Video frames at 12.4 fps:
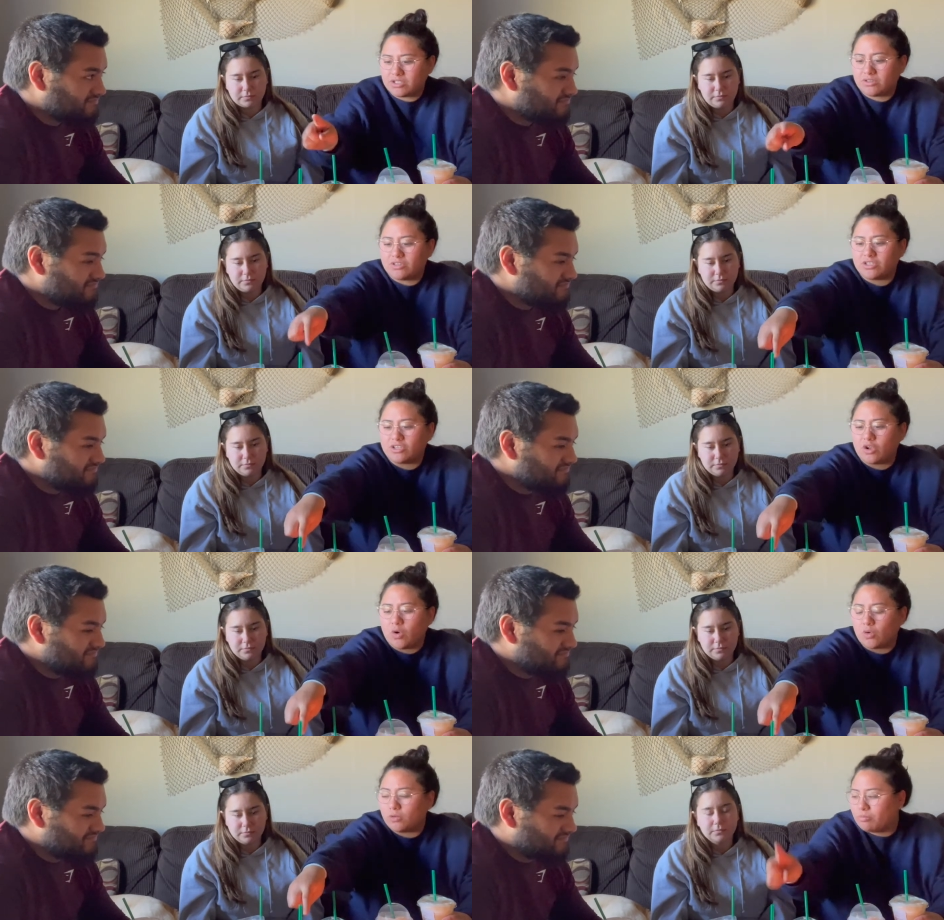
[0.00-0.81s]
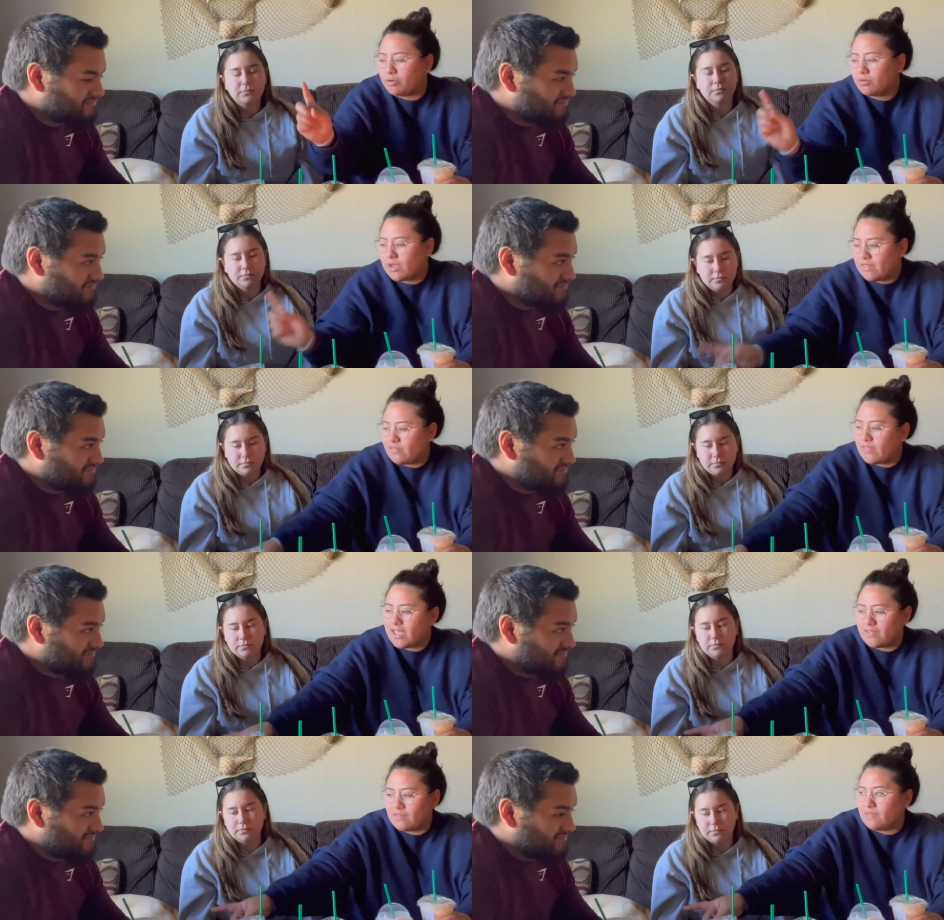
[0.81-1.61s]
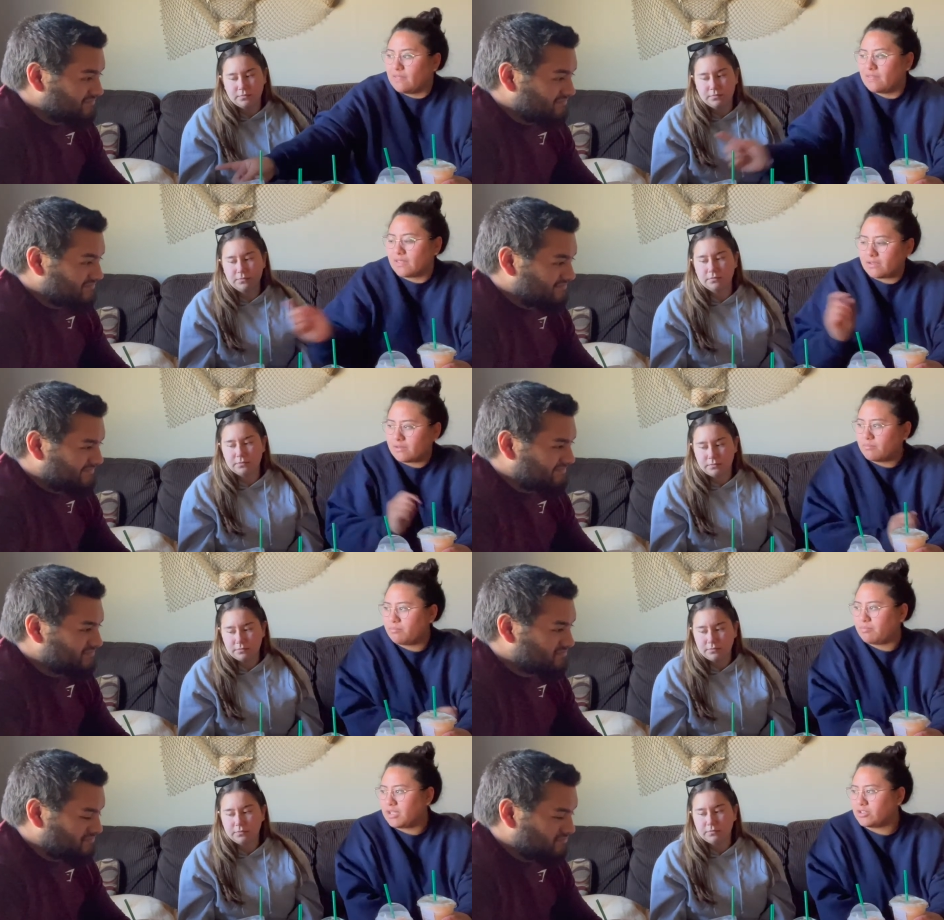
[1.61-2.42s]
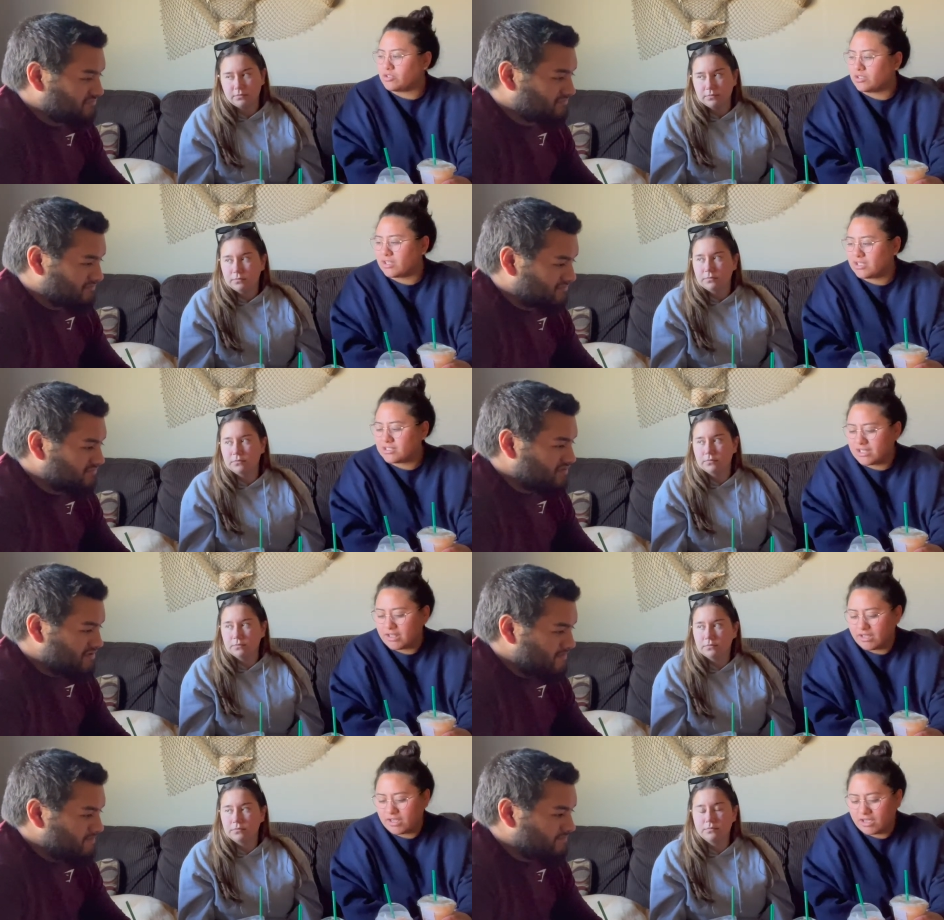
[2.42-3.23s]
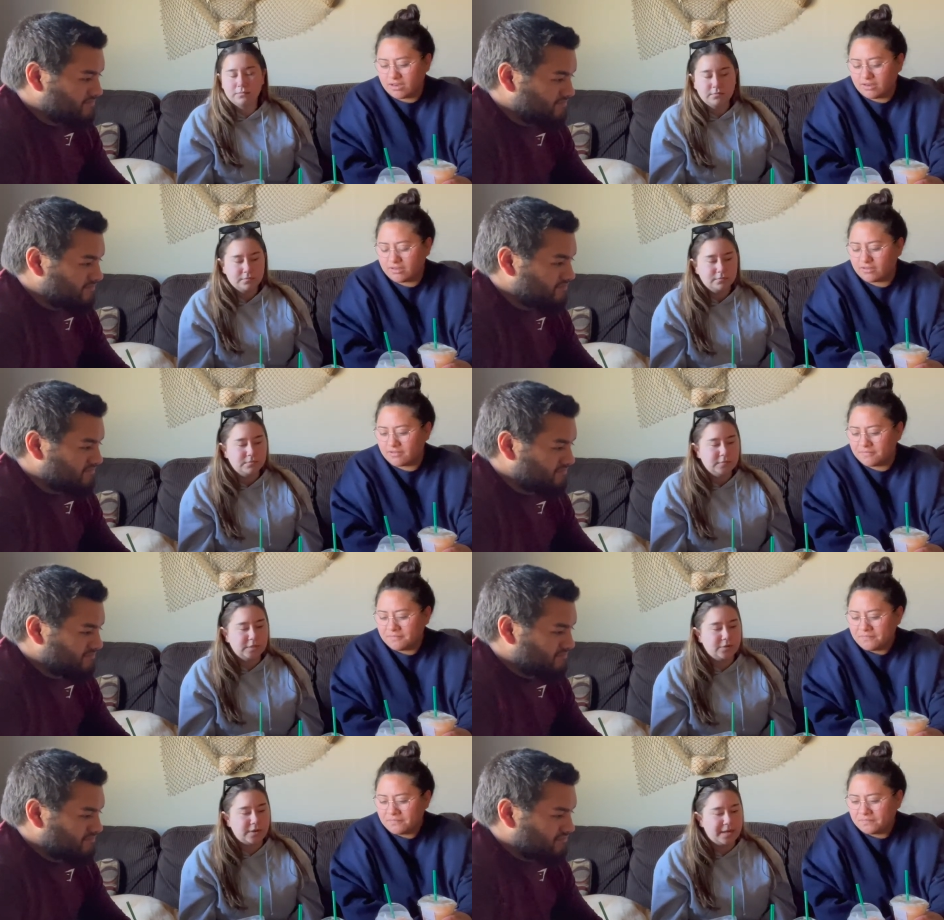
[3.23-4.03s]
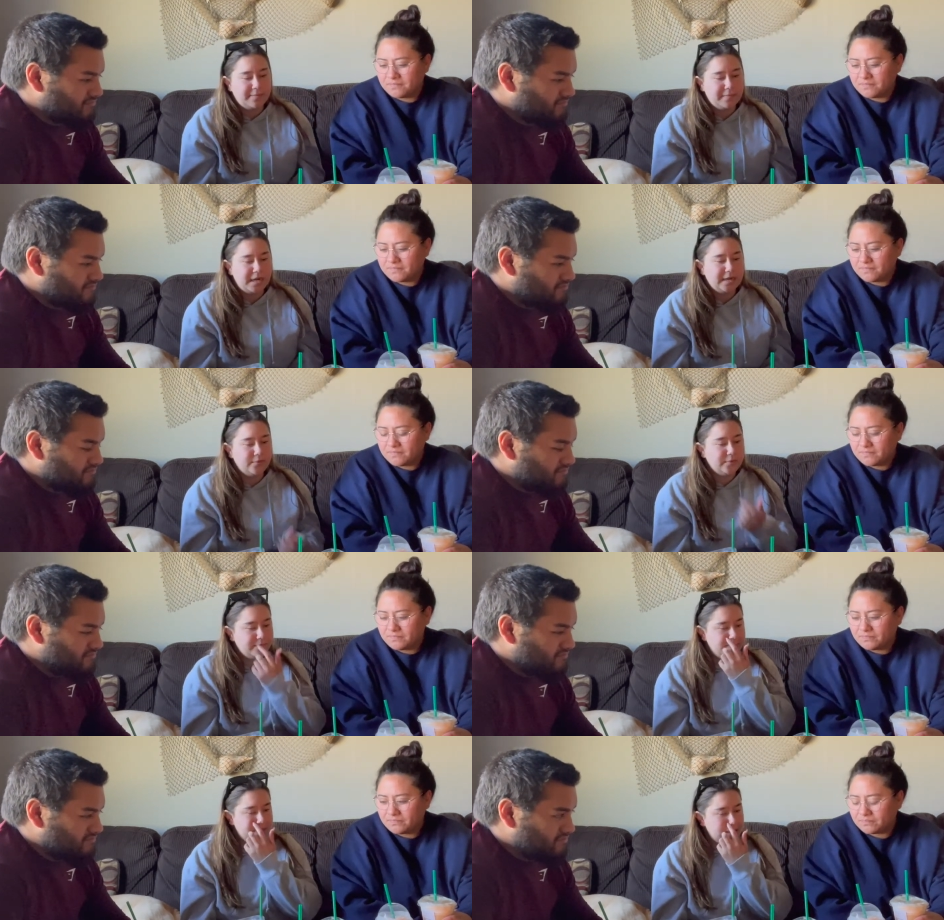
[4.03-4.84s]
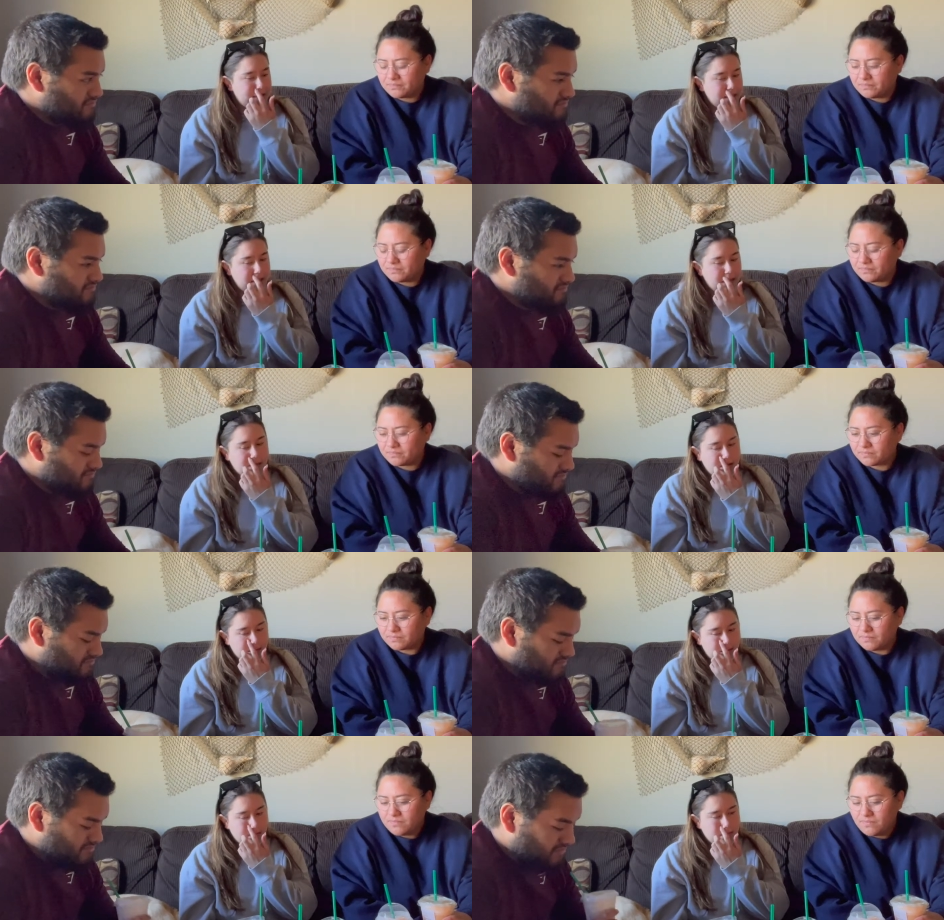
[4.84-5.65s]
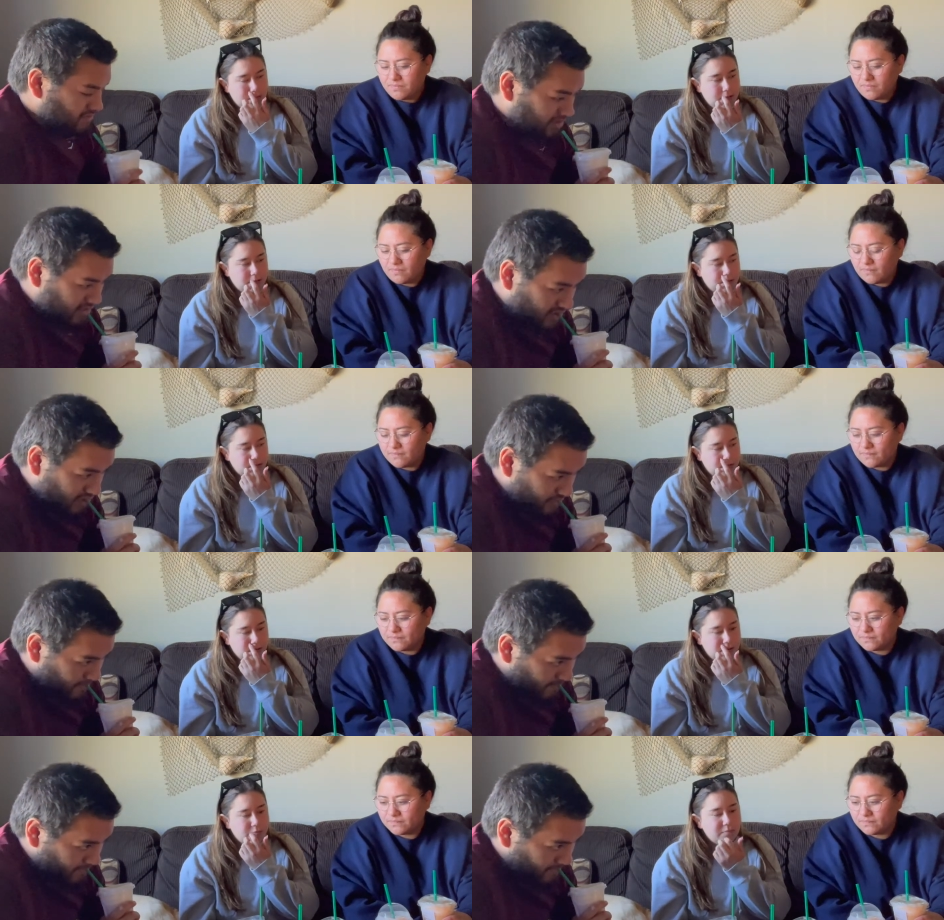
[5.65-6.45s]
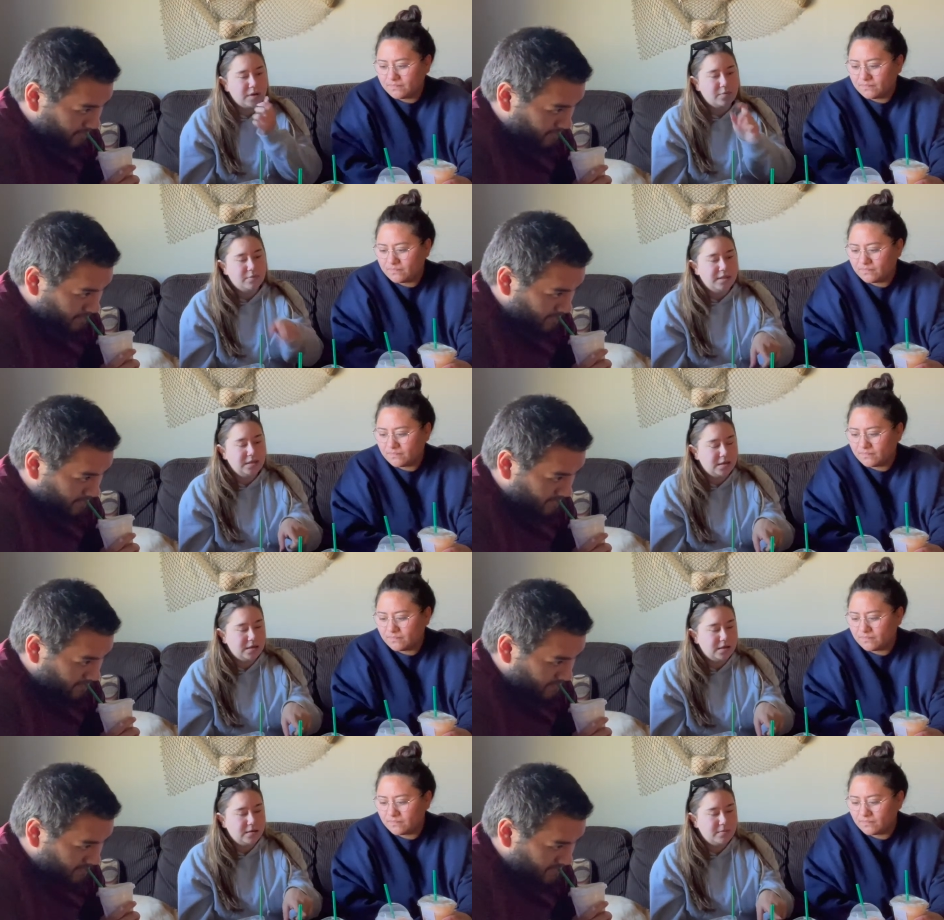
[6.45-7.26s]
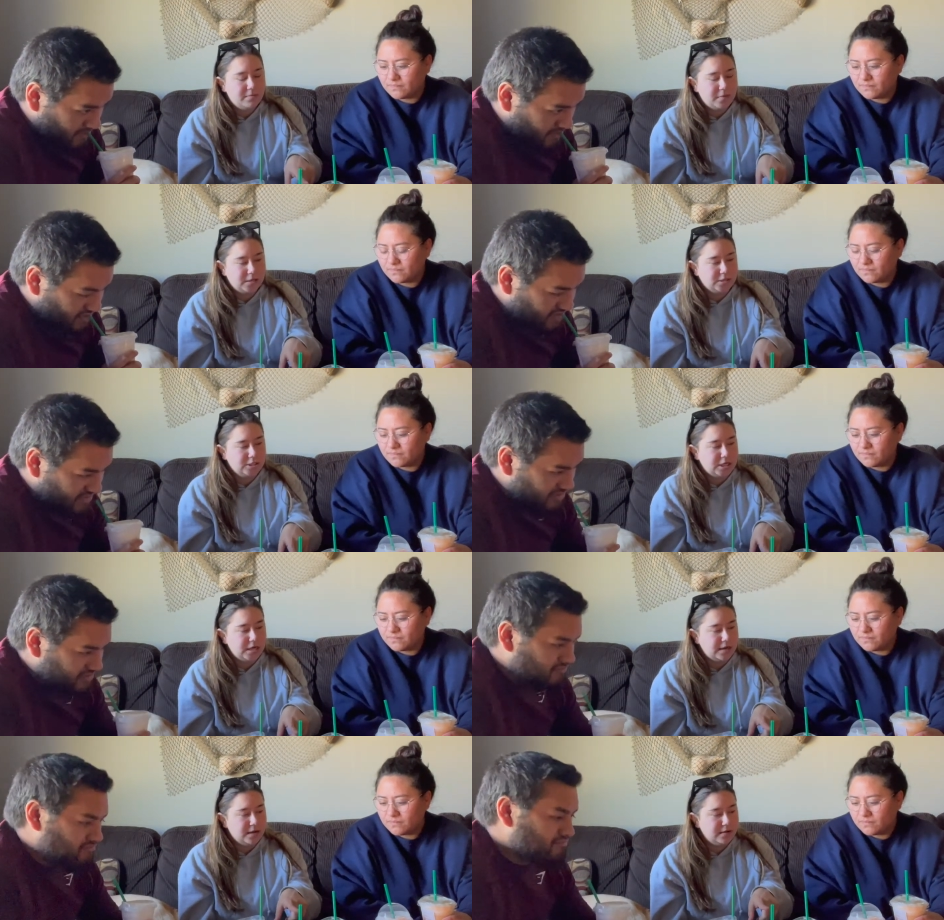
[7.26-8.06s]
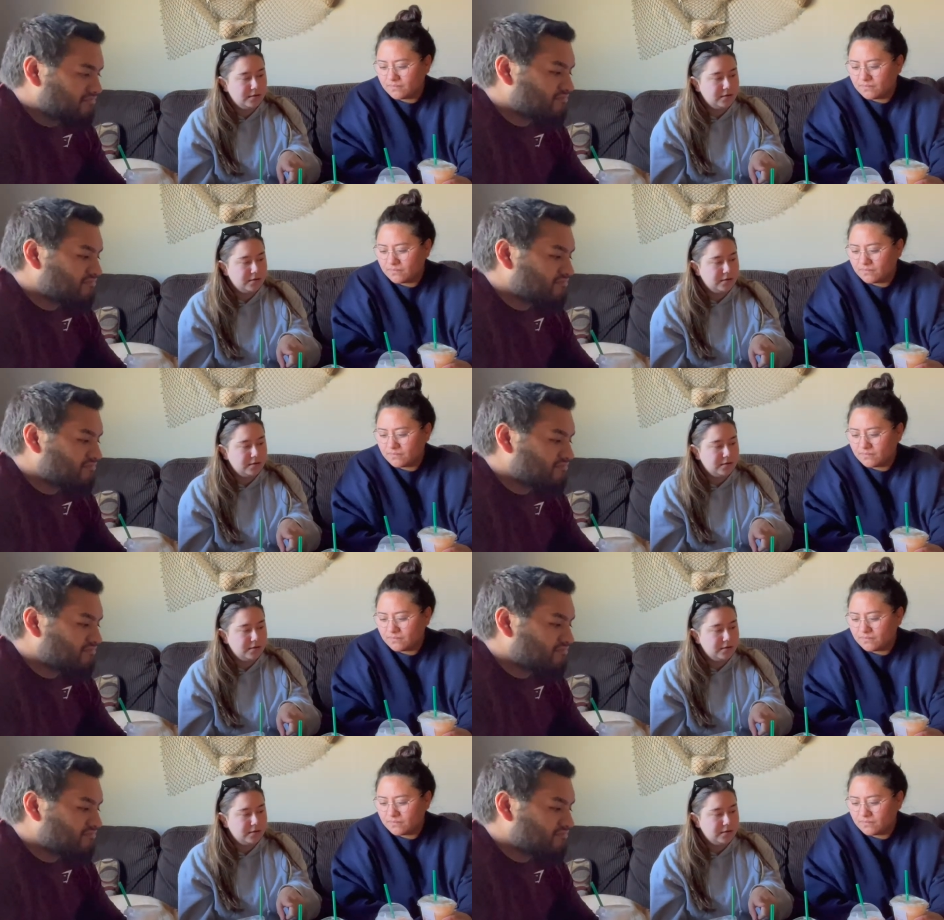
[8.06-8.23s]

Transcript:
Speaker 1: do the cold brew, and then the pink drink that soda wow. got.
Speaker 2: Okay, mine would be probably the matcha